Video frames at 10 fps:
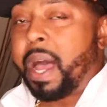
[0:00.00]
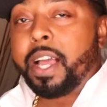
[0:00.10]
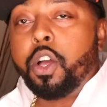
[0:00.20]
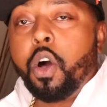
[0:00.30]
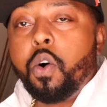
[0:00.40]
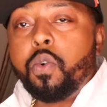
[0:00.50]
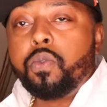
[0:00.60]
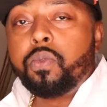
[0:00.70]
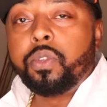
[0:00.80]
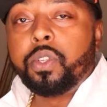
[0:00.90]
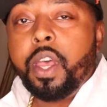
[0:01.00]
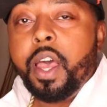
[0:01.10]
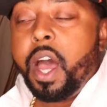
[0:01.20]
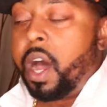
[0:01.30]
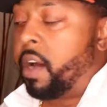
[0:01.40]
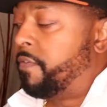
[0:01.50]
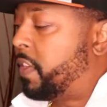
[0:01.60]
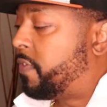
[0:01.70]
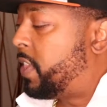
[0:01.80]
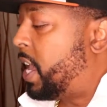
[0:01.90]
my goals, of
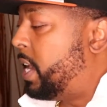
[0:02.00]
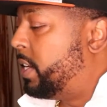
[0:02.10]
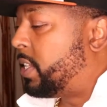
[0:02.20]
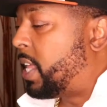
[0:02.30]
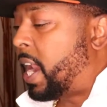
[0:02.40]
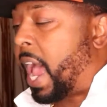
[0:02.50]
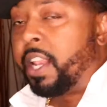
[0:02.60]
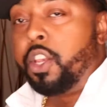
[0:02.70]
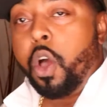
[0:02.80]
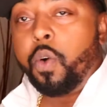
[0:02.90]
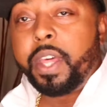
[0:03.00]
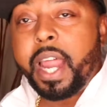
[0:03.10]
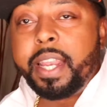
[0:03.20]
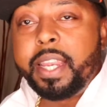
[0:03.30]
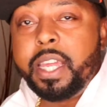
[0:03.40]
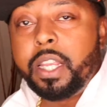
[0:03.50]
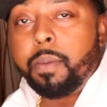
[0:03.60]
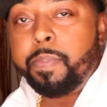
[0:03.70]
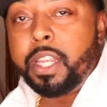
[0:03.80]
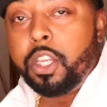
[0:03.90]
the things that I know that I need
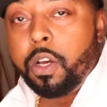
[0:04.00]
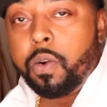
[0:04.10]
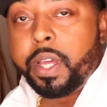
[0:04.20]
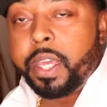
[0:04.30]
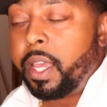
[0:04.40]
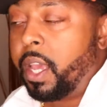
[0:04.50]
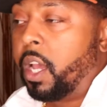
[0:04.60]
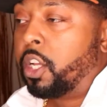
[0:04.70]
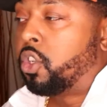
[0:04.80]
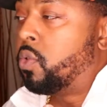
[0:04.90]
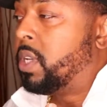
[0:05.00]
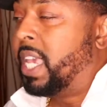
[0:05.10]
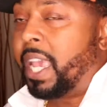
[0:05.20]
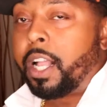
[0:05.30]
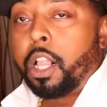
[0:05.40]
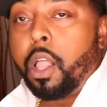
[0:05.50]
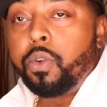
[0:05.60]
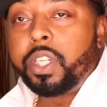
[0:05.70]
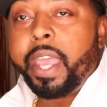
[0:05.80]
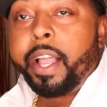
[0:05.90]
to be doing to get
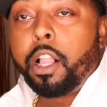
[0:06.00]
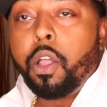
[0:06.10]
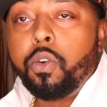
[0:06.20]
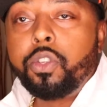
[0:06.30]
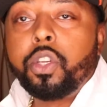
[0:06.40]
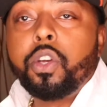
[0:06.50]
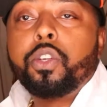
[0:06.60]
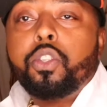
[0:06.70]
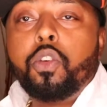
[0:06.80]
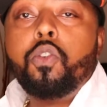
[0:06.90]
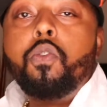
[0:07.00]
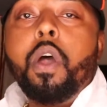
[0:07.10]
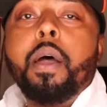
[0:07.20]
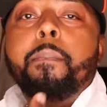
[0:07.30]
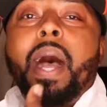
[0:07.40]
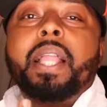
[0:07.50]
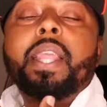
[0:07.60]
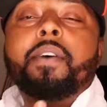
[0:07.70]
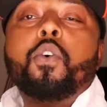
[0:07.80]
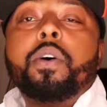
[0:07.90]
closer and closer to my
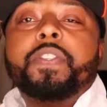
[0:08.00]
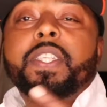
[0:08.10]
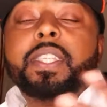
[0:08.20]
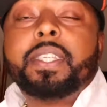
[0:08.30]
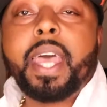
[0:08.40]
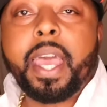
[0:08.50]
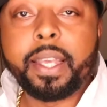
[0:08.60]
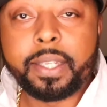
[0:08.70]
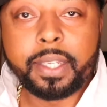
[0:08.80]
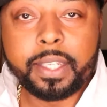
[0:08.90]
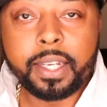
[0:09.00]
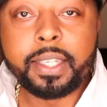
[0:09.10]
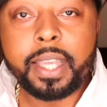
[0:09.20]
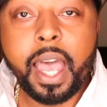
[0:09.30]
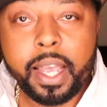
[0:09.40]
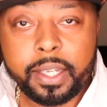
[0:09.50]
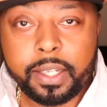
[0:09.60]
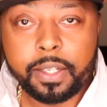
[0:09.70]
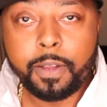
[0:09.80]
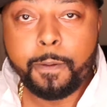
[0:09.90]
level of
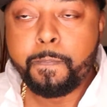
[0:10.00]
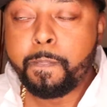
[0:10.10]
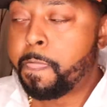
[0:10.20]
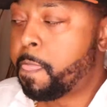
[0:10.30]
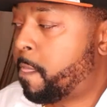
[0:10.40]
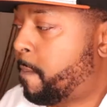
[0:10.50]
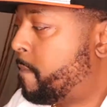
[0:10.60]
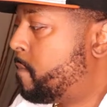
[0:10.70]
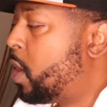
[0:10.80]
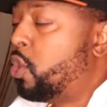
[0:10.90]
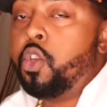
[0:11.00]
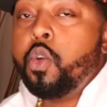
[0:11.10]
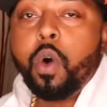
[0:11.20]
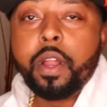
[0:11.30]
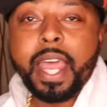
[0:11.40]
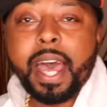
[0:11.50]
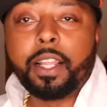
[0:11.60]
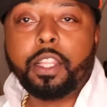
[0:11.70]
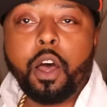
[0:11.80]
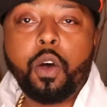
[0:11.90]
success. You are
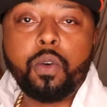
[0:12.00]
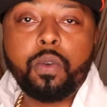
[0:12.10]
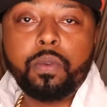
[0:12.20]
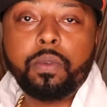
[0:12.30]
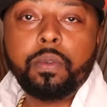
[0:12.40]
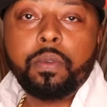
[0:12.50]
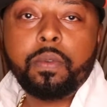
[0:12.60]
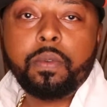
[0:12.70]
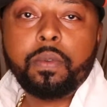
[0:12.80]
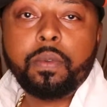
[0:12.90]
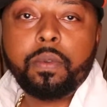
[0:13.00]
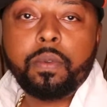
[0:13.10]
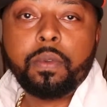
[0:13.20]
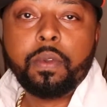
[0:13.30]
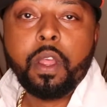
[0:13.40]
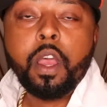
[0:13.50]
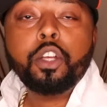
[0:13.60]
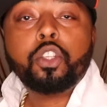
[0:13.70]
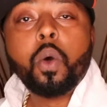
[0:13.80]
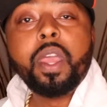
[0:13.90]
not alone.
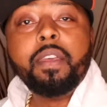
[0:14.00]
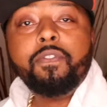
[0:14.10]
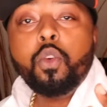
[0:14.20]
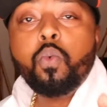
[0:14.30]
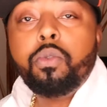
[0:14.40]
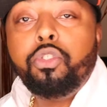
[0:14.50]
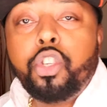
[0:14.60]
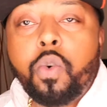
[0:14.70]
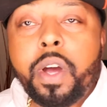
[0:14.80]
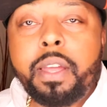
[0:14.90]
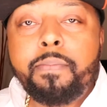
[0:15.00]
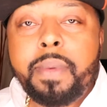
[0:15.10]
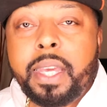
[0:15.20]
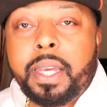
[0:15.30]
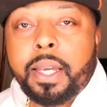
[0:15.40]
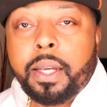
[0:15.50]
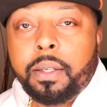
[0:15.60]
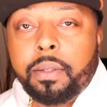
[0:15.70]
So if you will join me,